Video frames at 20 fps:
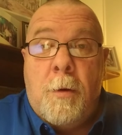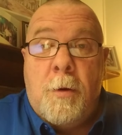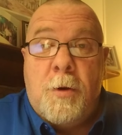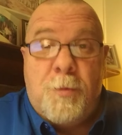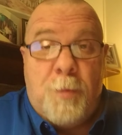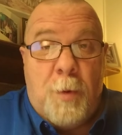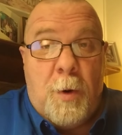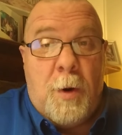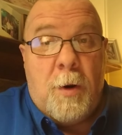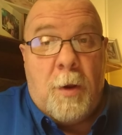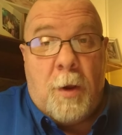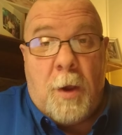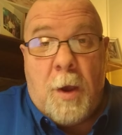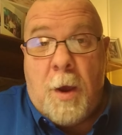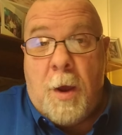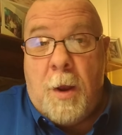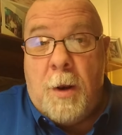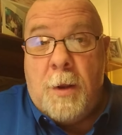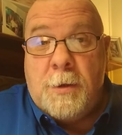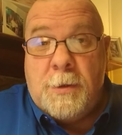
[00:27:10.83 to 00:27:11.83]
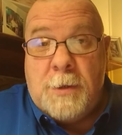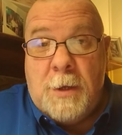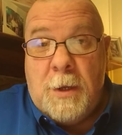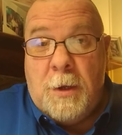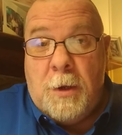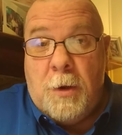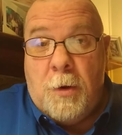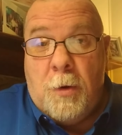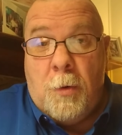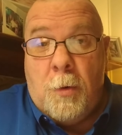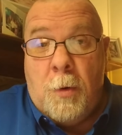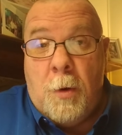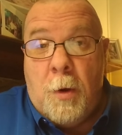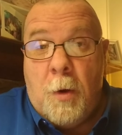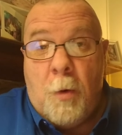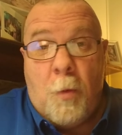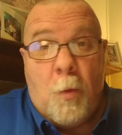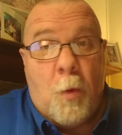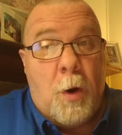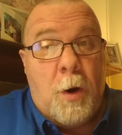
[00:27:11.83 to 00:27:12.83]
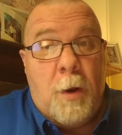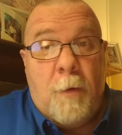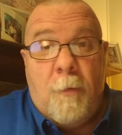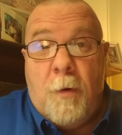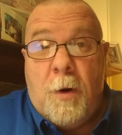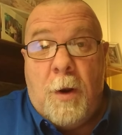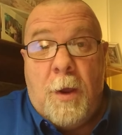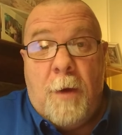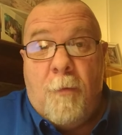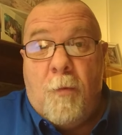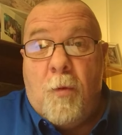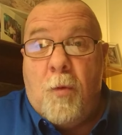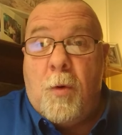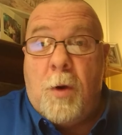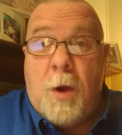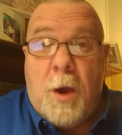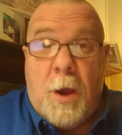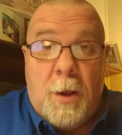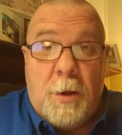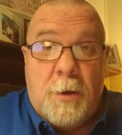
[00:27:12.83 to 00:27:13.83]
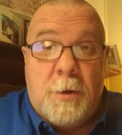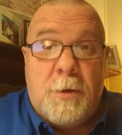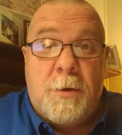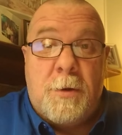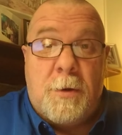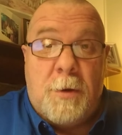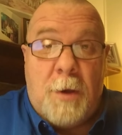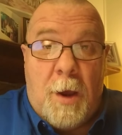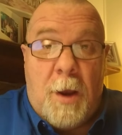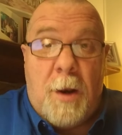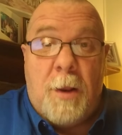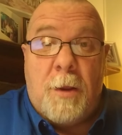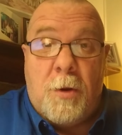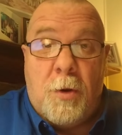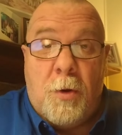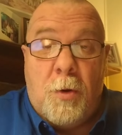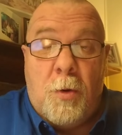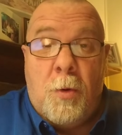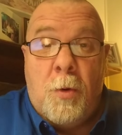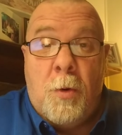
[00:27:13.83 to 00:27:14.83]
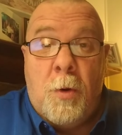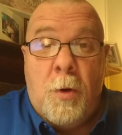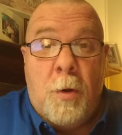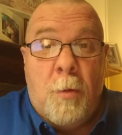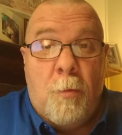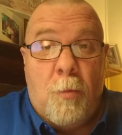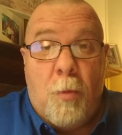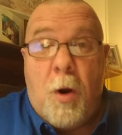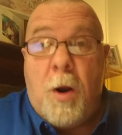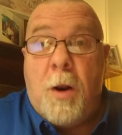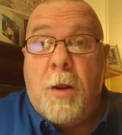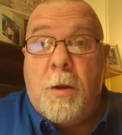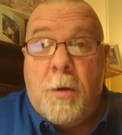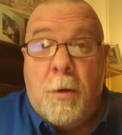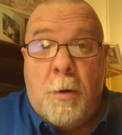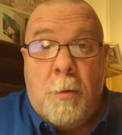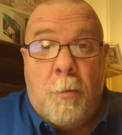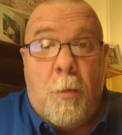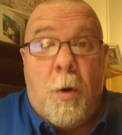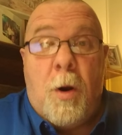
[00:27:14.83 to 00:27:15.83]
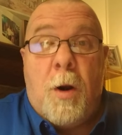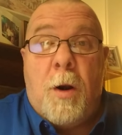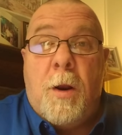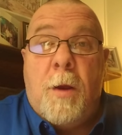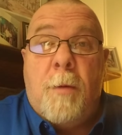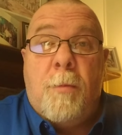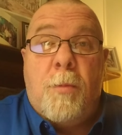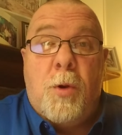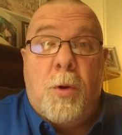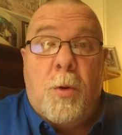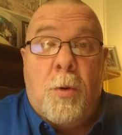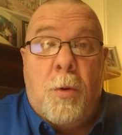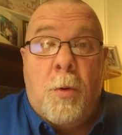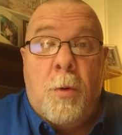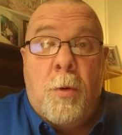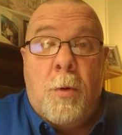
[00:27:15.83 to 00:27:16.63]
The Spirit of God is in you, whatever level God's got to, brought it, brought it up to.